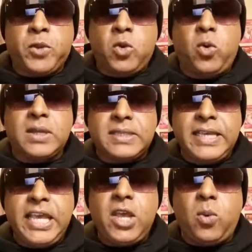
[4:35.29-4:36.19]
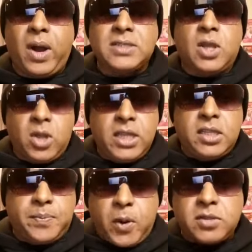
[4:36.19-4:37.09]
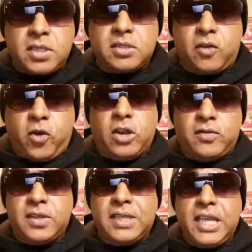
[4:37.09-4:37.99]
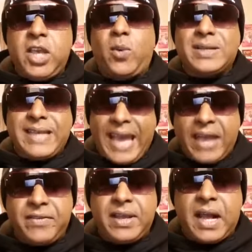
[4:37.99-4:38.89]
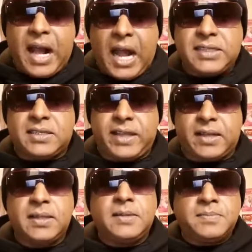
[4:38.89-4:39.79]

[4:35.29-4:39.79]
who was, he was in the process of all of this, he was having a heart attack,